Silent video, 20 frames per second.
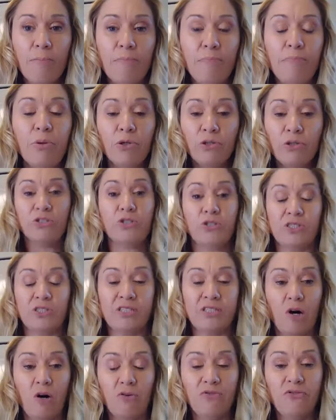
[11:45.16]
boost
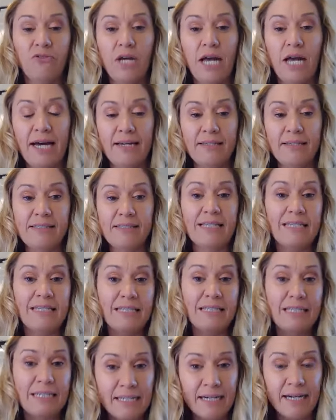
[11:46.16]
yourself as a
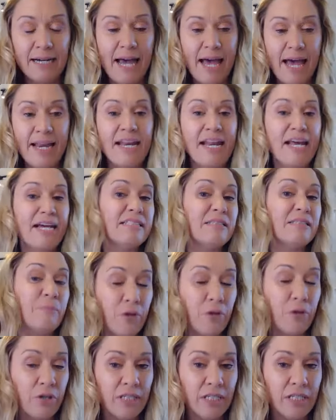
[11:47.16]
leader and an
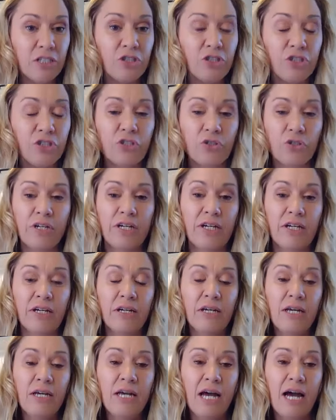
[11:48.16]
expert in the industry.
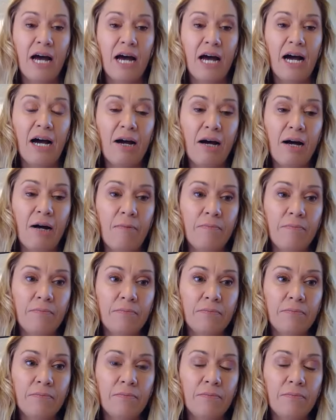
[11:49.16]

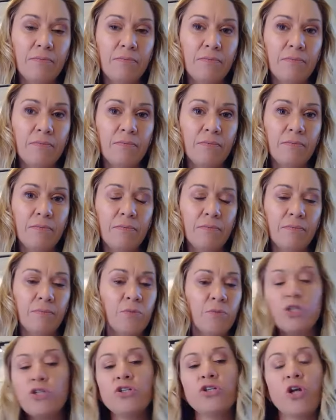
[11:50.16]

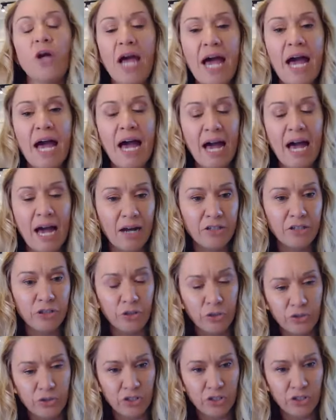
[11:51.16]
You know, how do
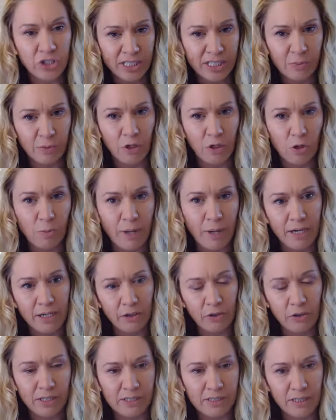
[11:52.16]
you suggest we go about
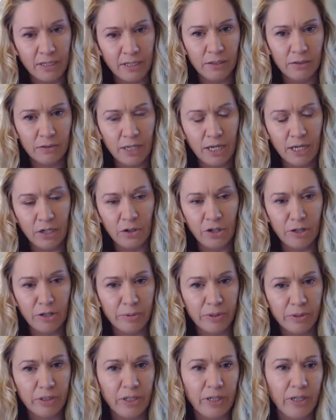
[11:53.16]
increasing our
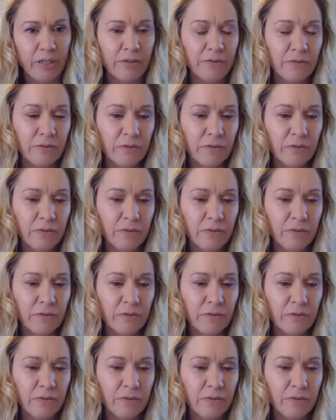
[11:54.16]
credibility?